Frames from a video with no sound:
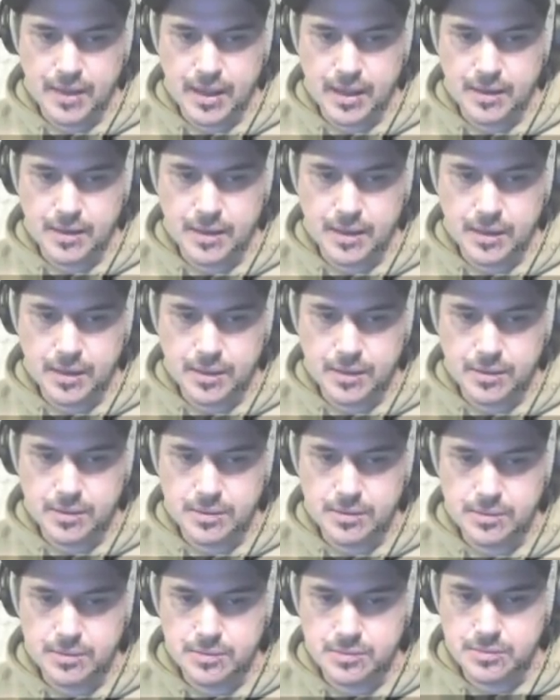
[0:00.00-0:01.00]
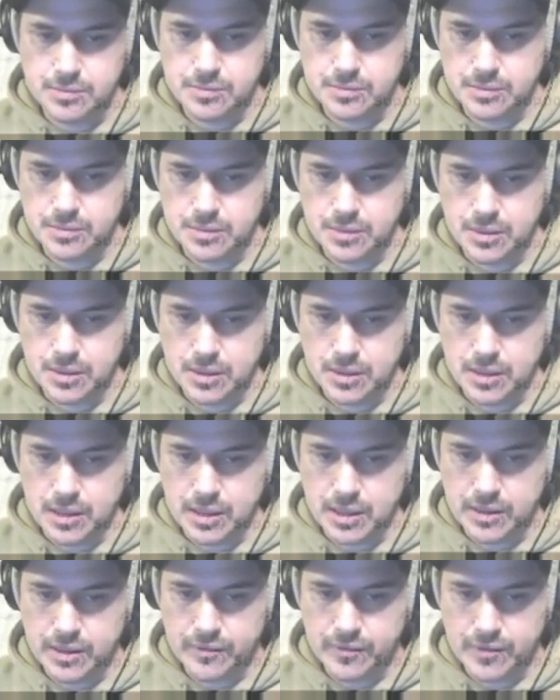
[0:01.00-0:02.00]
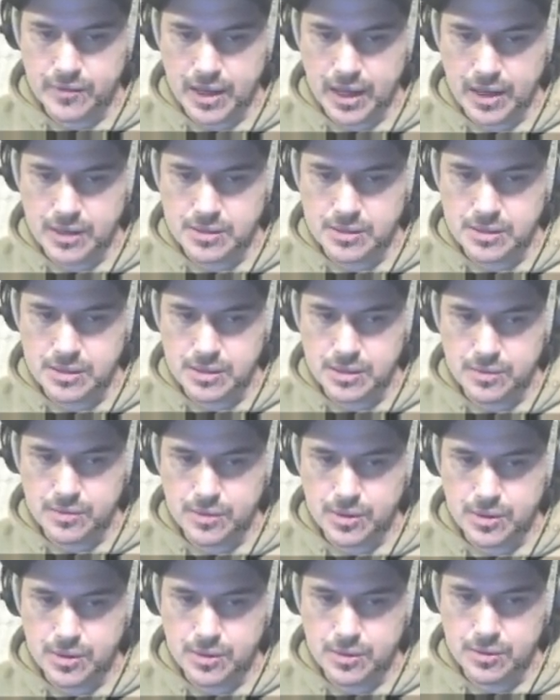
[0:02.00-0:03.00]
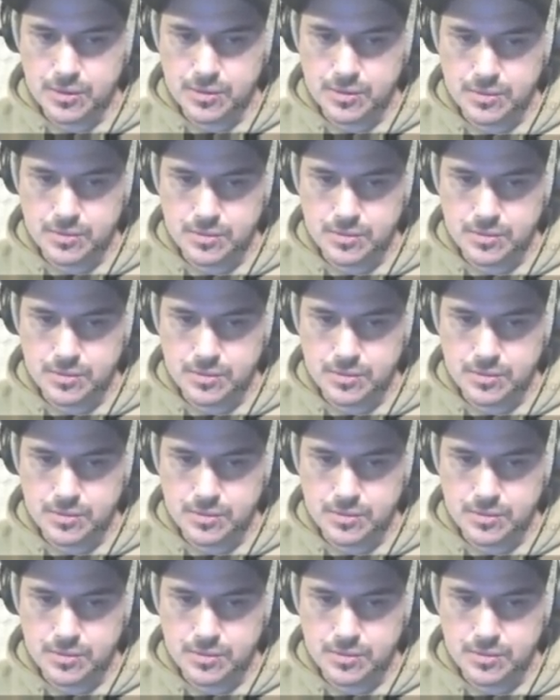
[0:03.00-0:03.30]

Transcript: then here E flat 0,